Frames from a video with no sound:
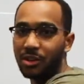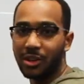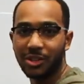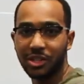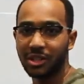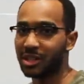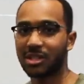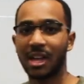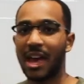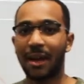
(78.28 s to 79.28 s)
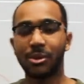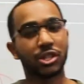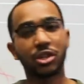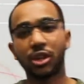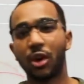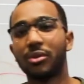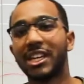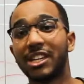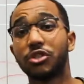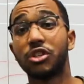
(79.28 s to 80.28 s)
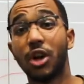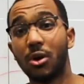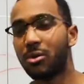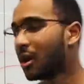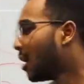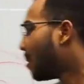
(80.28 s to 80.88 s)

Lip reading: on the original list and we just clone each node.